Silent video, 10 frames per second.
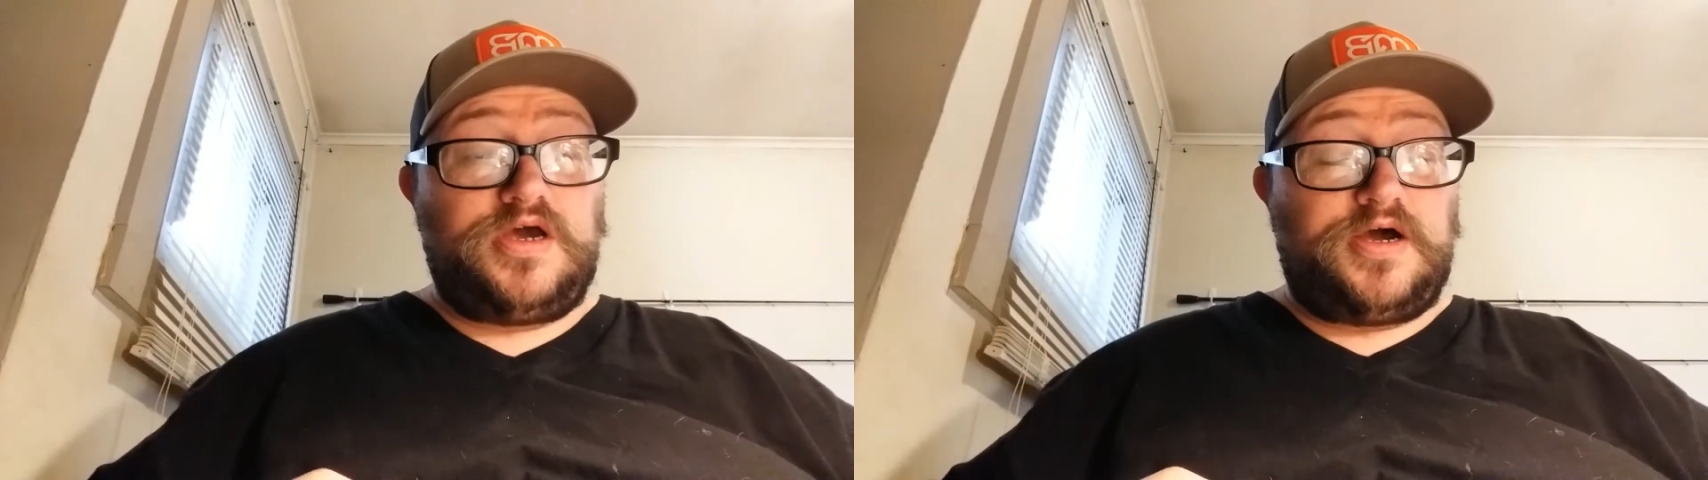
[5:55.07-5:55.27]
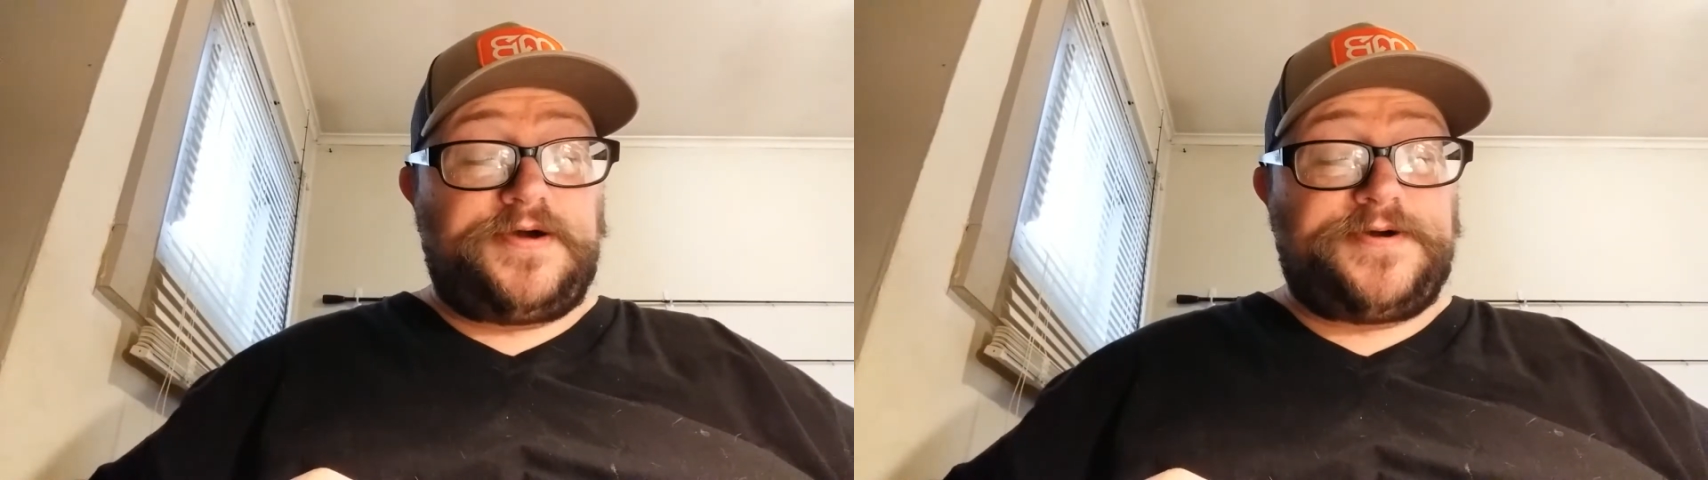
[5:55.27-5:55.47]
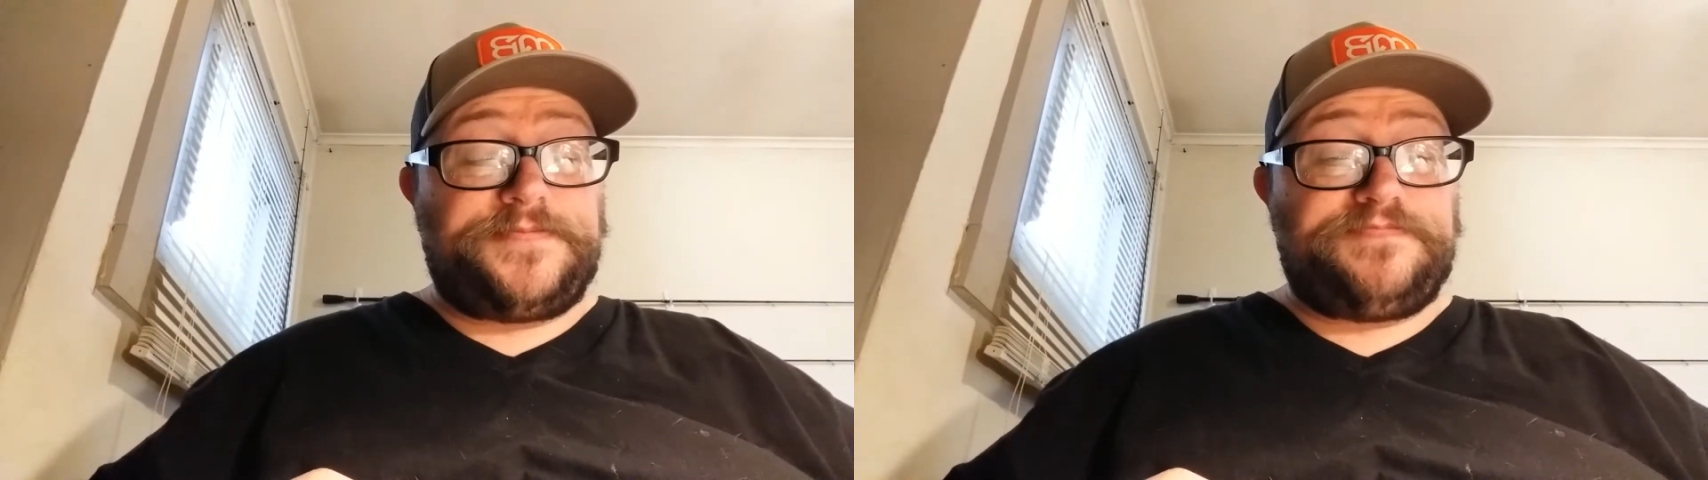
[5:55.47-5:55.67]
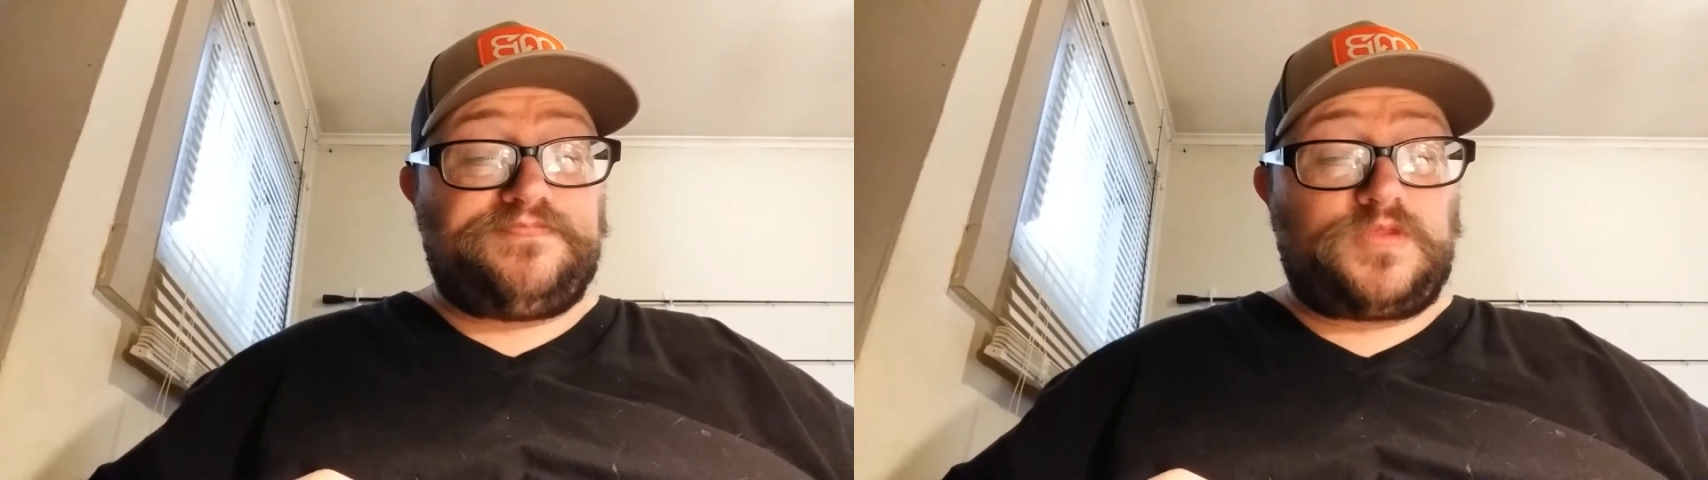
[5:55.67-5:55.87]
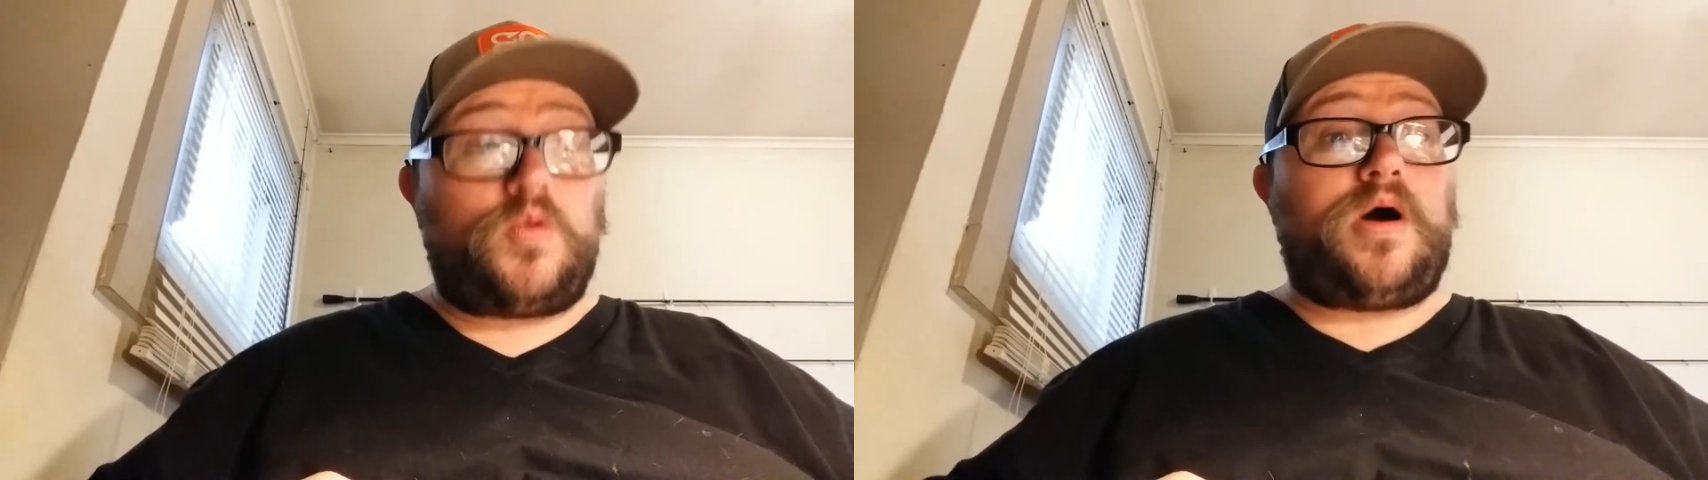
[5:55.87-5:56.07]

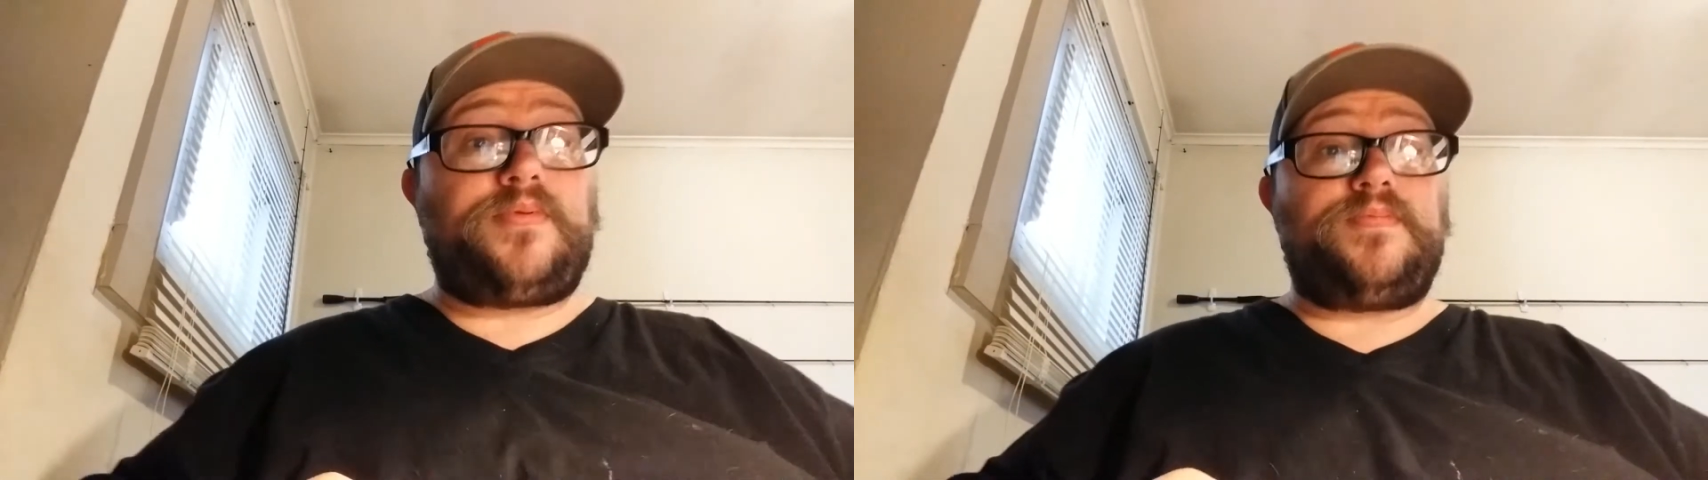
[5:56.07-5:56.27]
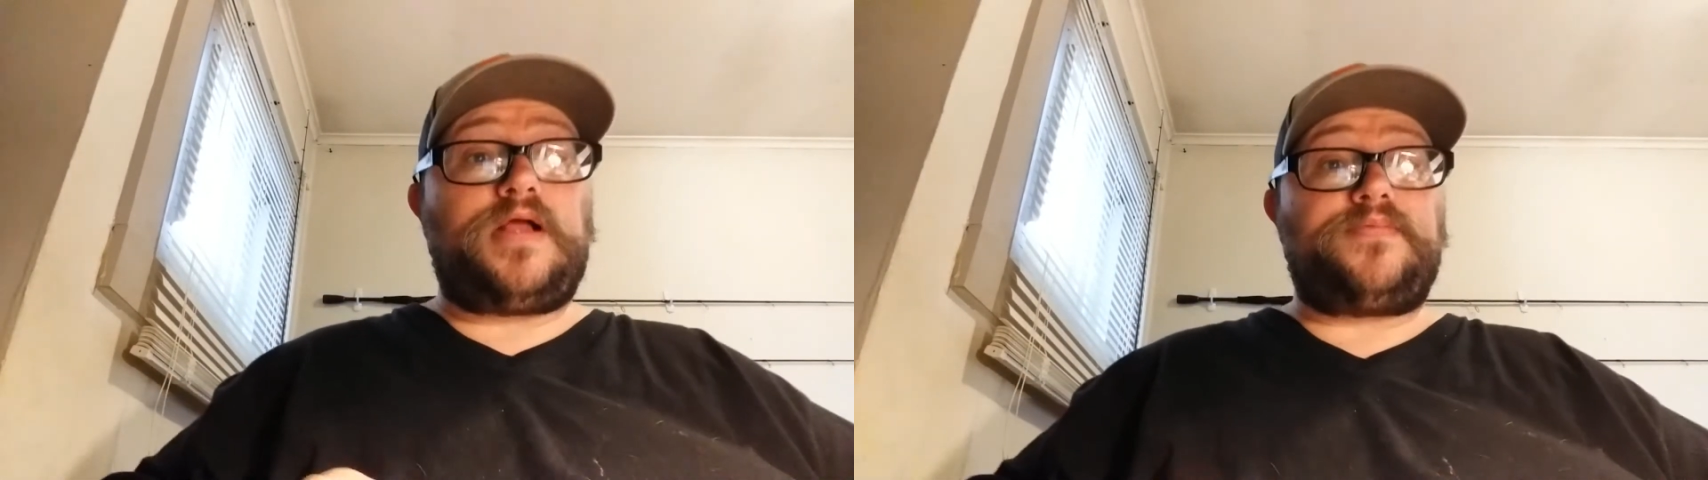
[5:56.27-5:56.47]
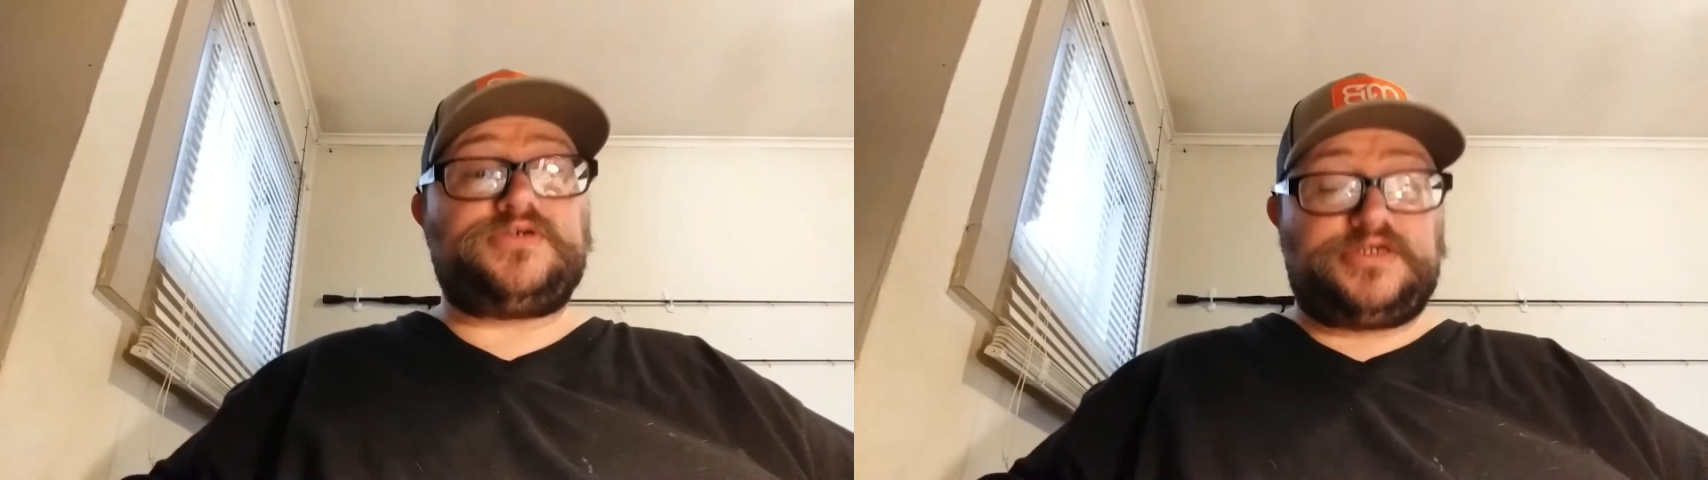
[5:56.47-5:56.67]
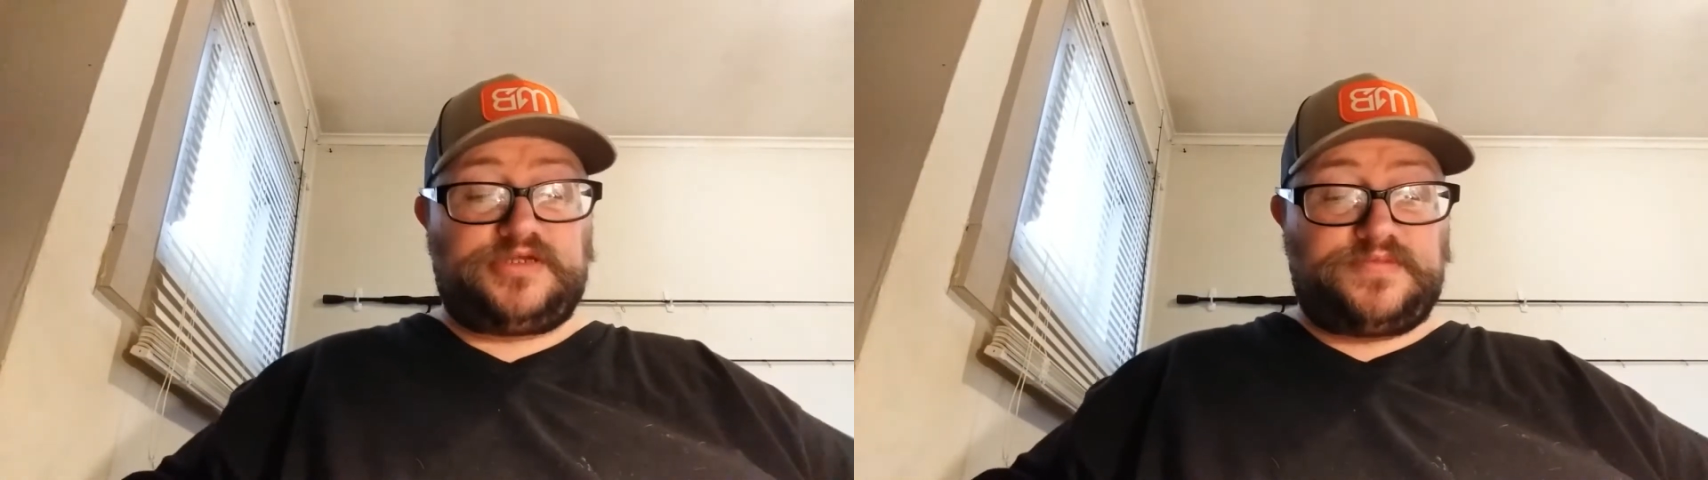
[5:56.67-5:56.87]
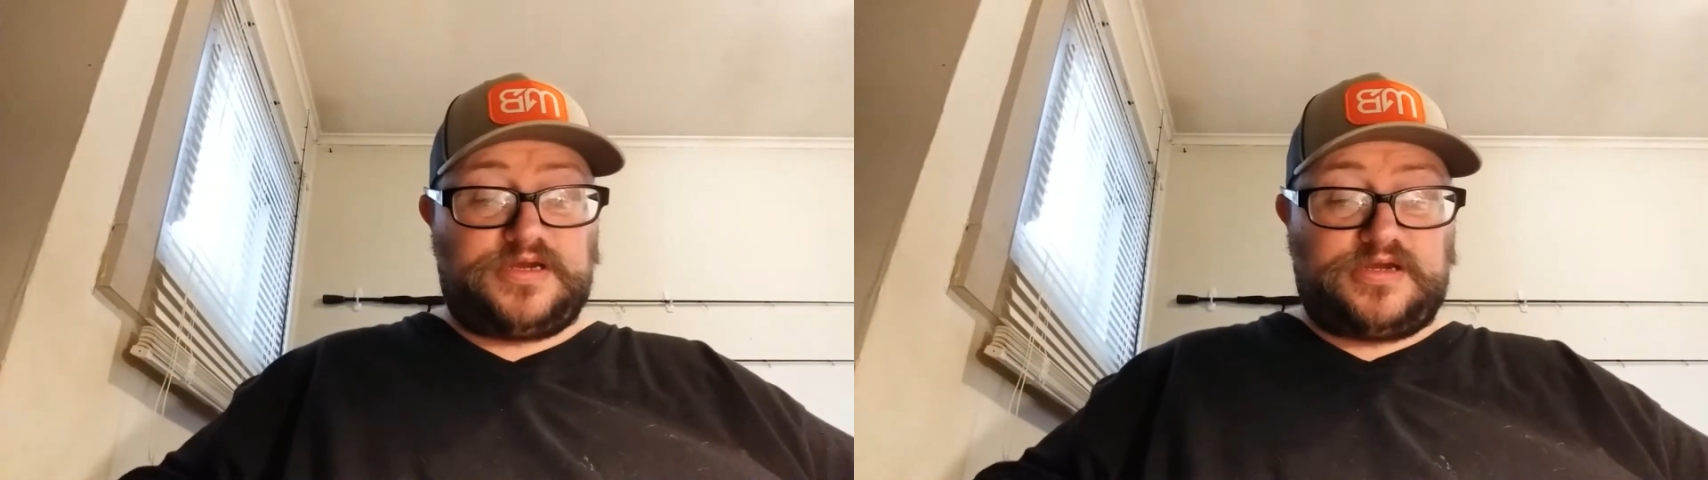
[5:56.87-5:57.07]
whopper ploppers that they
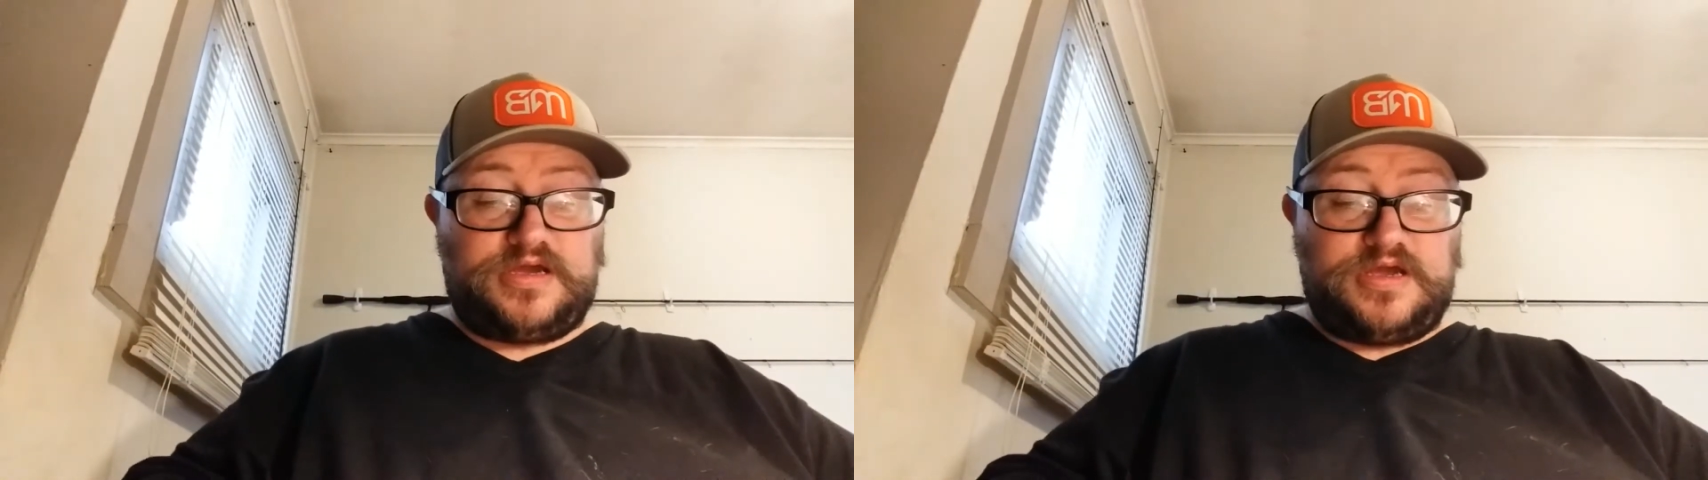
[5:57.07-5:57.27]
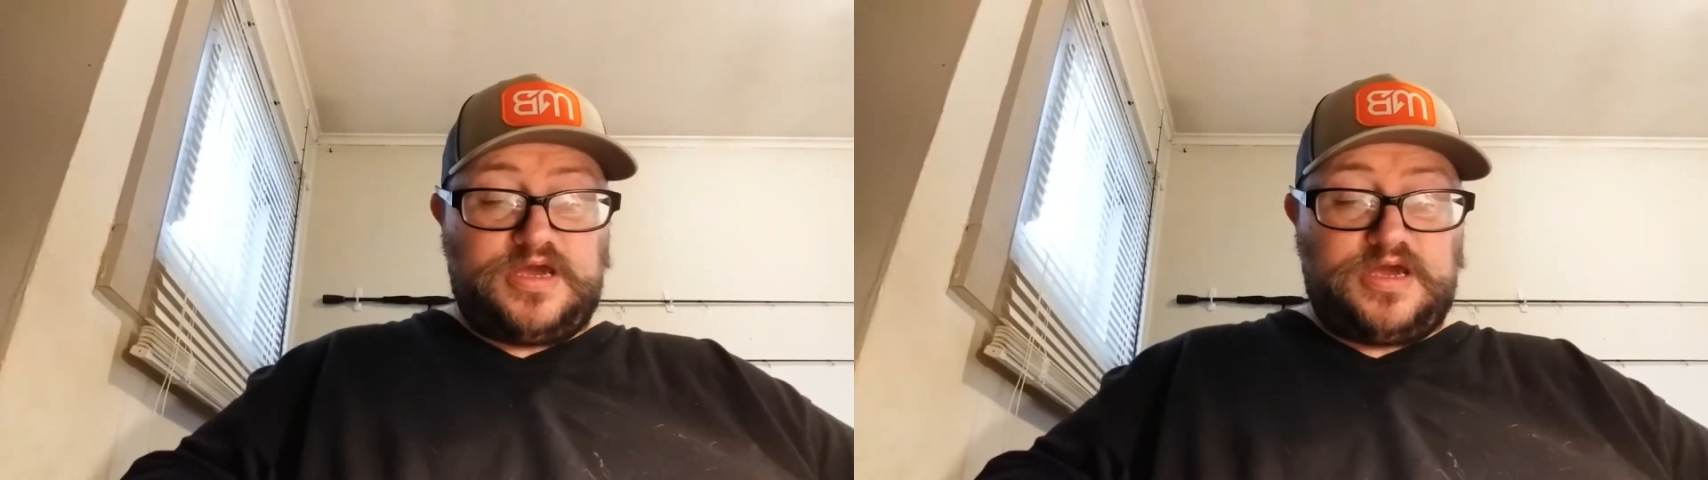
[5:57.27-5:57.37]
make.